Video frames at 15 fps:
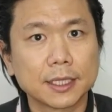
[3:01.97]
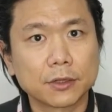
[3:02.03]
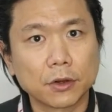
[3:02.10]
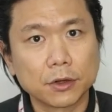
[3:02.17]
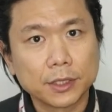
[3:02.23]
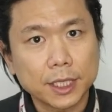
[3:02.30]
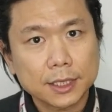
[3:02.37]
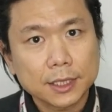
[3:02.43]
As
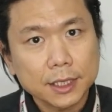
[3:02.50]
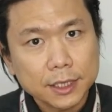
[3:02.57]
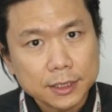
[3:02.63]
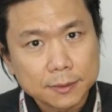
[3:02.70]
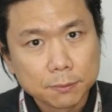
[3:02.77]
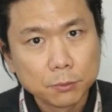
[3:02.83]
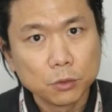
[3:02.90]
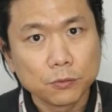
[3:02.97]
the conductor
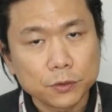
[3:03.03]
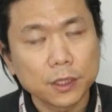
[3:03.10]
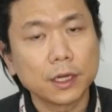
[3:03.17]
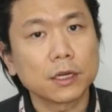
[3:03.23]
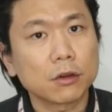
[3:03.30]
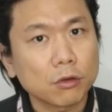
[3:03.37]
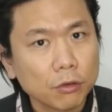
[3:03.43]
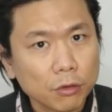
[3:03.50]
is
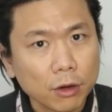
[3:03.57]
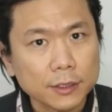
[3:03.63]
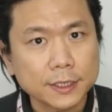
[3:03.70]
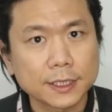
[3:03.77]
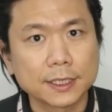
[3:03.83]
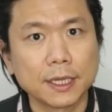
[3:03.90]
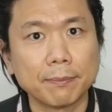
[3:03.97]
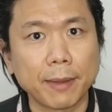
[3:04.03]
moved
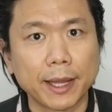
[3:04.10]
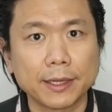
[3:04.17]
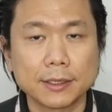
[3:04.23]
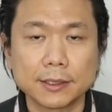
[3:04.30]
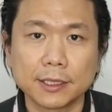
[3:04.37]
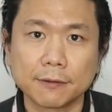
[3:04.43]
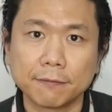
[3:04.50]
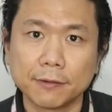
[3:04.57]
across the
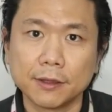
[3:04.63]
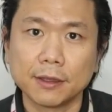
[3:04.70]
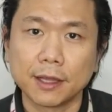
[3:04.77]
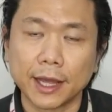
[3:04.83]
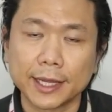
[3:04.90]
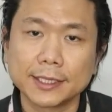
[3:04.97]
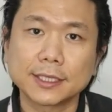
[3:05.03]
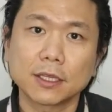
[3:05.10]
magnetic
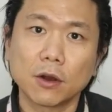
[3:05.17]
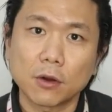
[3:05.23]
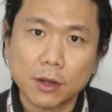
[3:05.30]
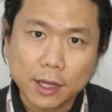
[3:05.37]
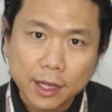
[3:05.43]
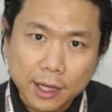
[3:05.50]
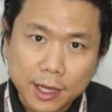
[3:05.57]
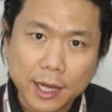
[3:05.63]
field lines
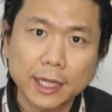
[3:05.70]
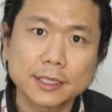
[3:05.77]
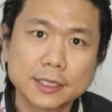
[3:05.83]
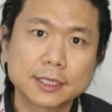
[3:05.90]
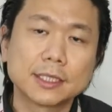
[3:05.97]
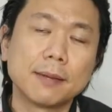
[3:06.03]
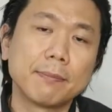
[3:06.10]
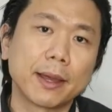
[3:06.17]
or
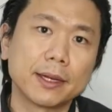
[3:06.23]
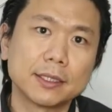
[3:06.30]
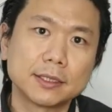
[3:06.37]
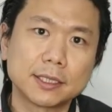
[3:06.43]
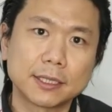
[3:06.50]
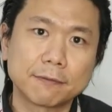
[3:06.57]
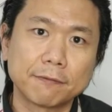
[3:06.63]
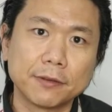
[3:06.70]
cuts the
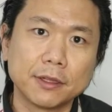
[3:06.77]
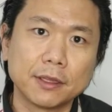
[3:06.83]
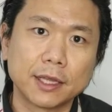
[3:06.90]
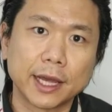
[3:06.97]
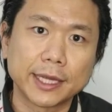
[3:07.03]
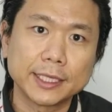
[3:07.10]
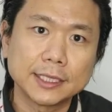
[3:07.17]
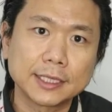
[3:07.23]
magnetic
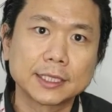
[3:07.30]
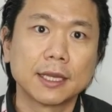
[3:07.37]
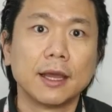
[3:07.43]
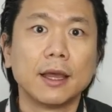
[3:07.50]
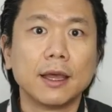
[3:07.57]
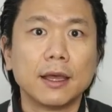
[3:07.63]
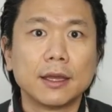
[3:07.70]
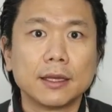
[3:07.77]
field
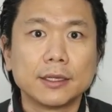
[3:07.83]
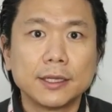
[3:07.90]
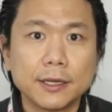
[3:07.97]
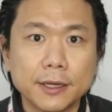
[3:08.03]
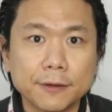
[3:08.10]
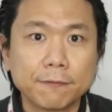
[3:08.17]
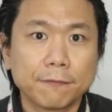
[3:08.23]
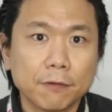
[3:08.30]
lines,
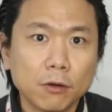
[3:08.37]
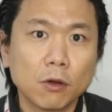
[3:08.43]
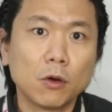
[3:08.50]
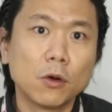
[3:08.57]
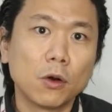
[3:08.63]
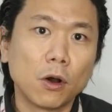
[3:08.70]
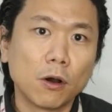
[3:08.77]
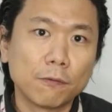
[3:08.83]
the
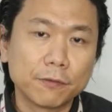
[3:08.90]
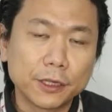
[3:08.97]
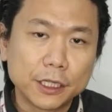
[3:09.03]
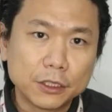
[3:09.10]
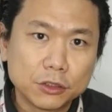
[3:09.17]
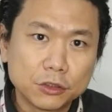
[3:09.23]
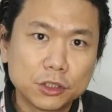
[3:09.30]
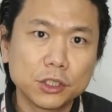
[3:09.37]
flow
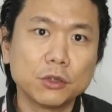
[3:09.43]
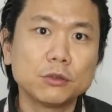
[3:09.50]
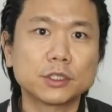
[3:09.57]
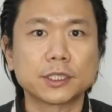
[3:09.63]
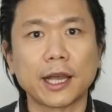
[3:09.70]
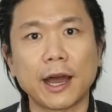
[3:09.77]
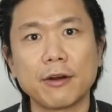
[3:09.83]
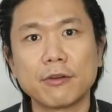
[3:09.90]
of
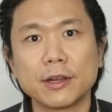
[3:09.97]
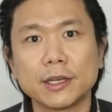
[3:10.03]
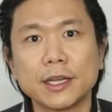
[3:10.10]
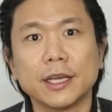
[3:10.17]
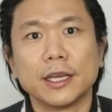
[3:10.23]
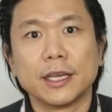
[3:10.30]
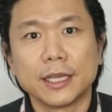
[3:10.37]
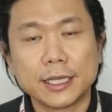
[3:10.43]
induced
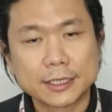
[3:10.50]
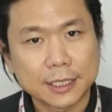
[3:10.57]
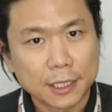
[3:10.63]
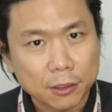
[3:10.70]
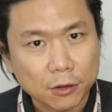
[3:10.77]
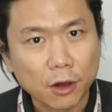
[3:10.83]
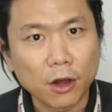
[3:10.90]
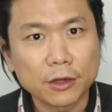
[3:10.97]
current
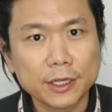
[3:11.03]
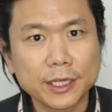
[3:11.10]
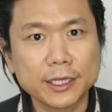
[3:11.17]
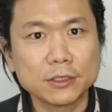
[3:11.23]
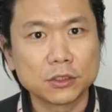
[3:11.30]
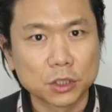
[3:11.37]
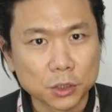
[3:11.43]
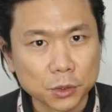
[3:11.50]
is
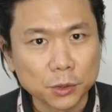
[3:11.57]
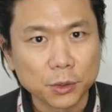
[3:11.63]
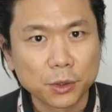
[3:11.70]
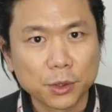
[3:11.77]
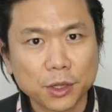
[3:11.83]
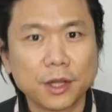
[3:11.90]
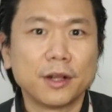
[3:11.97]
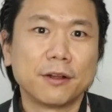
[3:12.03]
according
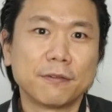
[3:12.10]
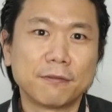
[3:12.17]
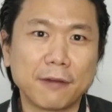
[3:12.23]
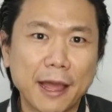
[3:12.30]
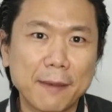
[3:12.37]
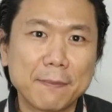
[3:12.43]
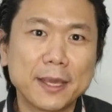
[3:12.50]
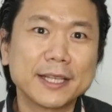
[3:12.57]
to
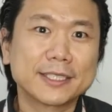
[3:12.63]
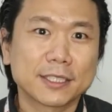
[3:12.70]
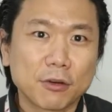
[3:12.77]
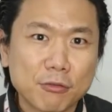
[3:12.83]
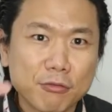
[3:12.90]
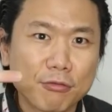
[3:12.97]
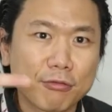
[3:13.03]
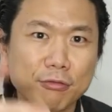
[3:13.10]

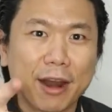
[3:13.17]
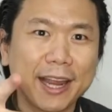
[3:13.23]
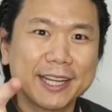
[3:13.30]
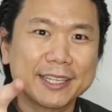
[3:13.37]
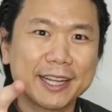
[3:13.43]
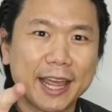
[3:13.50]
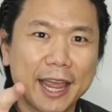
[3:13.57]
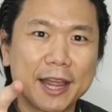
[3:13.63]
Fleming's
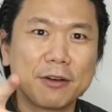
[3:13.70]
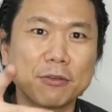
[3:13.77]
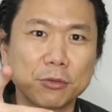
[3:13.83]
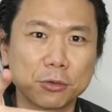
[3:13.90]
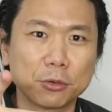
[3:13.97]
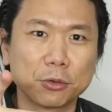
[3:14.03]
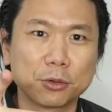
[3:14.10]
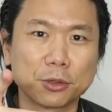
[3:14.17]

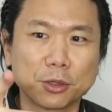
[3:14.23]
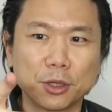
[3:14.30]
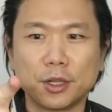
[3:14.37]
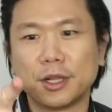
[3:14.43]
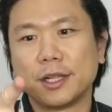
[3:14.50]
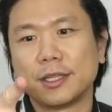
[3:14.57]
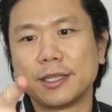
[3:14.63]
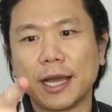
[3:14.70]
right-hand rule.
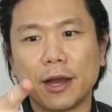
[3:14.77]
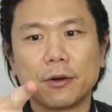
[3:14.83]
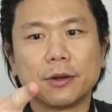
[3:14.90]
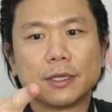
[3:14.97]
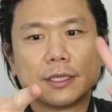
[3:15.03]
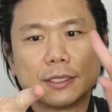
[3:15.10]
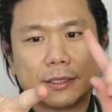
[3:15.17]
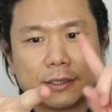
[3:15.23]

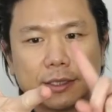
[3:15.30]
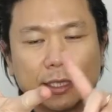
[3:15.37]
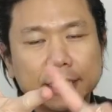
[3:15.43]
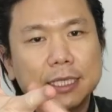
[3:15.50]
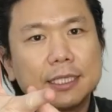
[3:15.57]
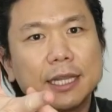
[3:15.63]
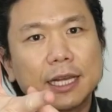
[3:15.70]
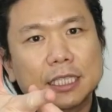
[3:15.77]
Now,
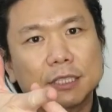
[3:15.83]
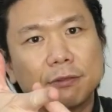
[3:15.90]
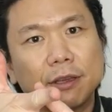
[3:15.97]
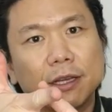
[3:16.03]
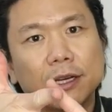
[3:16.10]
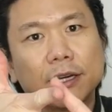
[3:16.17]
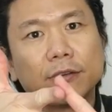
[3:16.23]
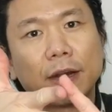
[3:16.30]
the
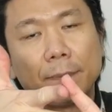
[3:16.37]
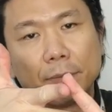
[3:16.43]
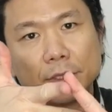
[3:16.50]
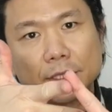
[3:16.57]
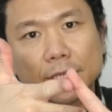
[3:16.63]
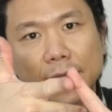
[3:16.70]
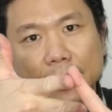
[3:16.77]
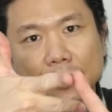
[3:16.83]
index finger
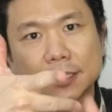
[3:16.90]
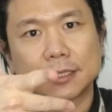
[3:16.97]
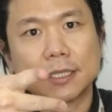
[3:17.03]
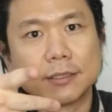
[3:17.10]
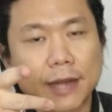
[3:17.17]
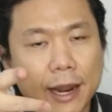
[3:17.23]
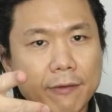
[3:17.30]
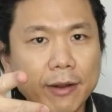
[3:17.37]

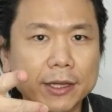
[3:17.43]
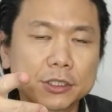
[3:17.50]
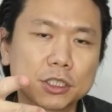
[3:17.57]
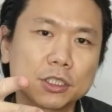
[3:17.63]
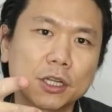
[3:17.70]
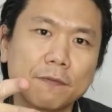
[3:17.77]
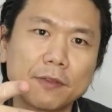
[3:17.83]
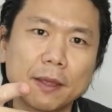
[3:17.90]
represents the
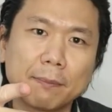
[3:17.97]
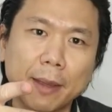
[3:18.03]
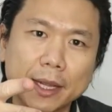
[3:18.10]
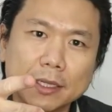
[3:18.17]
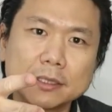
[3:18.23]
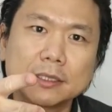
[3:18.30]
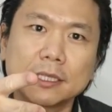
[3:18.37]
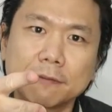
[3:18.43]
direction of the
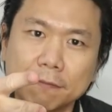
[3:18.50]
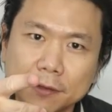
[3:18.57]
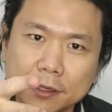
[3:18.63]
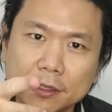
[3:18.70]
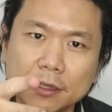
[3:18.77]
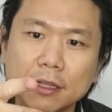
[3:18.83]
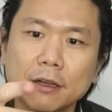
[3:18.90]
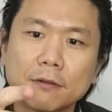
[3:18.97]
magnetic
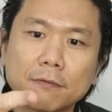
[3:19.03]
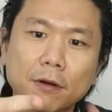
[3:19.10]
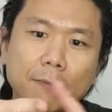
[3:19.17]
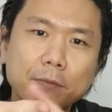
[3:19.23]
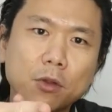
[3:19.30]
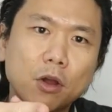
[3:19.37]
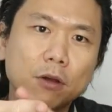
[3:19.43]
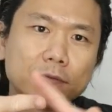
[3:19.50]

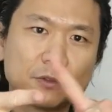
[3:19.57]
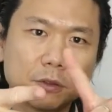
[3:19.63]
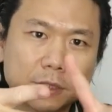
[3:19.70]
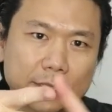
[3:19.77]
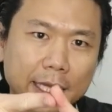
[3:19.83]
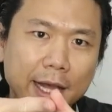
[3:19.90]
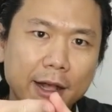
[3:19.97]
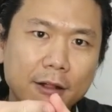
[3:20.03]
field from
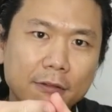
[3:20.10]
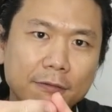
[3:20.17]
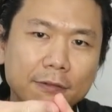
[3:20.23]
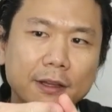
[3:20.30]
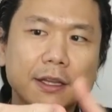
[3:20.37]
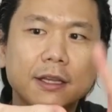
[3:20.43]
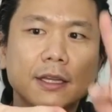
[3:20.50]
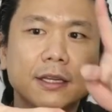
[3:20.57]
north to
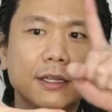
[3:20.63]
south.